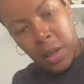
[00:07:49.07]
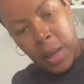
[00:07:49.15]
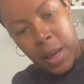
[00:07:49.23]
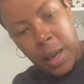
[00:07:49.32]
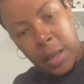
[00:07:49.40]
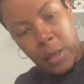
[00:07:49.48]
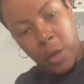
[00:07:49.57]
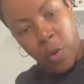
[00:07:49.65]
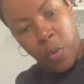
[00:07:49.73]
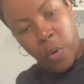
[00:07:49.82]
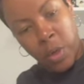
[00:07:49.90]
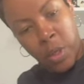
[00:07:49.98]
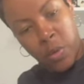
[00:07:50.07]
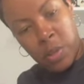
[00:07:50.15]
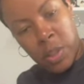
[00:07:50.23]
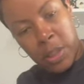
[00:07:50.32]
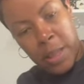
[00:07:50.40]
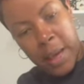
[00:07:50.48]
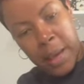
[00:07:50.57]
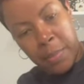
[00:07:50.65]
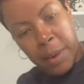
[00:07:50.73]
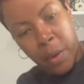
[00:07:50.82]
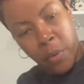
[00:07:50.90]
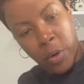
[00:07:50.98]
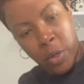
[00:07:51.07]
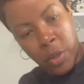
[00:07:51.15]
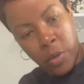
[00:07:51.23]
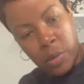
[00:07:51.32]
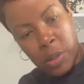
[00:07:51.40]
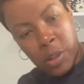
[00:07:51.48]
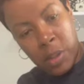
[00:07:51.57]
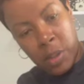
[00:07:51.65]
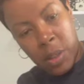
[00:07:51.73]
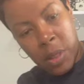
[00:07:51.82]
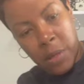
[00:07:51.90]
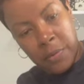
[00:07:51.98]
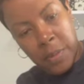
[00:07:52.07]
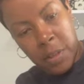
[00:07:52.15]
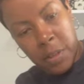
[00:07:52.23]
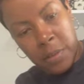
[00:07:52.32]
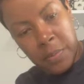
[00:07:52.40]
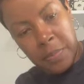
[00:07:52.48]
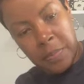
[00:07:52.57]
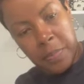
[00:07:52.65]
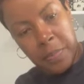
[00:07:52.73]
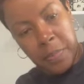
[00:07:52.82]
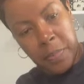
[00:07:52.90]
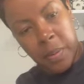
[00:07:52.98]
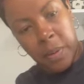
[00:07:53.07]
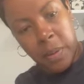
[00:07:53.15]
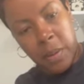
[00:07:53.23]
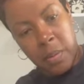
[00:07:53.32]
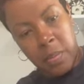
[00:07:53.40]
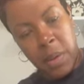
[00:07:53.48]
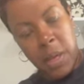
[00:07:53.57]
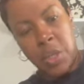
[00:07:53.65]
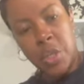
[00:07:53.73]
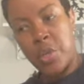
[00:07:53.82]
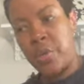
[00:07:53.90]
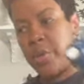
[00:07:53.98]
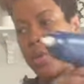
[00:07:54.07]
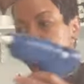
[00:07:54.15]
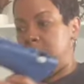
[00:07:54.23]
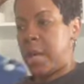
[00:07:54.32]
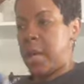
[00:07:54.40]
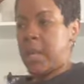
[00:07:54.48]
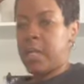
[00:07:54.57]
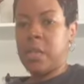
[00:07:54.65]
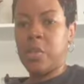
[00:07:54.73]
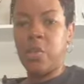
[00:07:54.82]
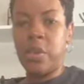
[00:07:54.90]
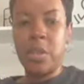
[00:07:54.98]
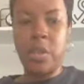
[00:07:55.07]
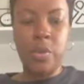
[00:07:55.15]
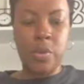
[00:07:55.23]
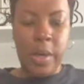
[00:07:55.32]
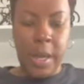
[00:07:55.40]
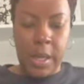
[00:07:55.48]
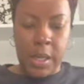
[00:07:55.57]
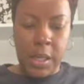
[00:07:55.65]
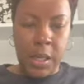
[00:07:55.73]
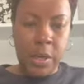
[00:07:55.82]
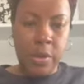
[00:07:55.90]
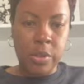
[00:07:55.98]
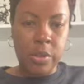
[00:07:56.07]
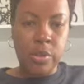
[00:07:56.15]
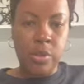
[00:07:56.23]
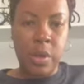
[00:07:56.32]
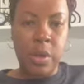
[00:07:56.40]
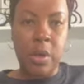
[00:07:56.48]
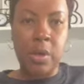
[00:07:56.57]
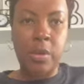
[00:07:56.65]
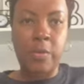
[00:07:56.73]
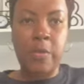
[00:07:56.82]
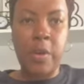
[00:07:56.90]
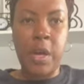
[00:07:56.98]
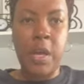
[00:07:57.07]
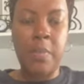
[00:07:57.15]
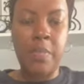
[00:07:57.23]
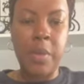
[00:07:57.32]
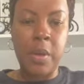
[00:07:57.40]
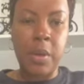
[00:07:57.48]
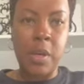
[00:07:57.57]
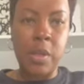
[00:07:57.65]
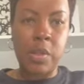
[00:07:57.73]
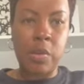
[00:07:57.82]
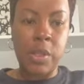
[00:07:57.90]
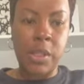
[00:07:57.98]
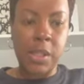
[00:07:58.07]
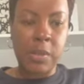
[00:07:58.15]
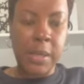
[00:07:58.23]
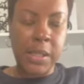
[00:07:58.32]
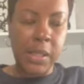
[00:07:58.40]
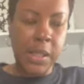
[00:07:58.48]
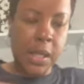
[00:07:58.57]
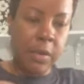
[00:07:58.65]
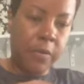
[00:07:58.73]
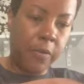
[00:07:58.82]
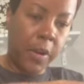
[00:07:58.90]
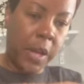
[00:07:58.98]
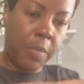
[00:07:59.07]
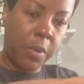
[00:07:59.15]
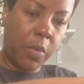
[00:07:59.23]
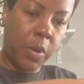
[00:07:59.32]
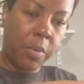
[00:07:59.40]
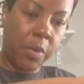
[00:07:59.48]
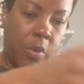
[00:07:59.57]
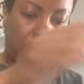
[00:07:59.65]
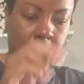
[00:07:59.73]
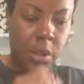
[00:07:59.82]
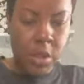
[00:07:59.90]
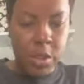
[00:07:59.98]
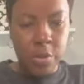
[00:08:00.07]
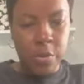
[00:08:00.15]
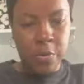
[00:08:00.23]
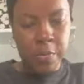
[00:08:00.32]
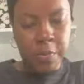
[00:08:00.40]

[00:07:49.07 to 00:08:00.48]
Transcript: I don't want to use a lot, but I want to use enough to make sure that it's going to adhere to the other frame. So this is my second frame, and what I'm going to do